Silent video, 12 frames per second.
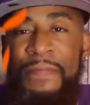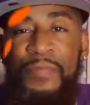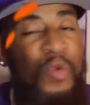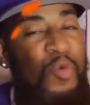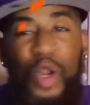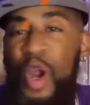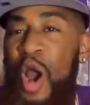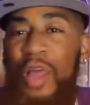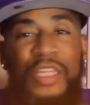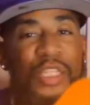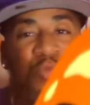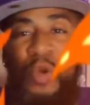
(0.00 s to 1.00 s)

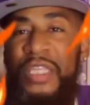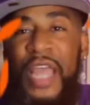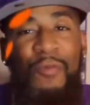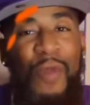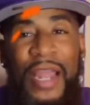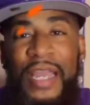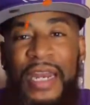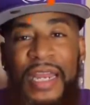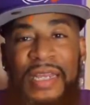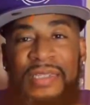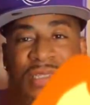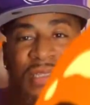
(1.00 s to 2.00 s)
Regardless what their record
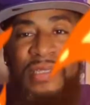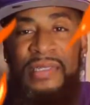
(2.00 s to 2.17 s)
is.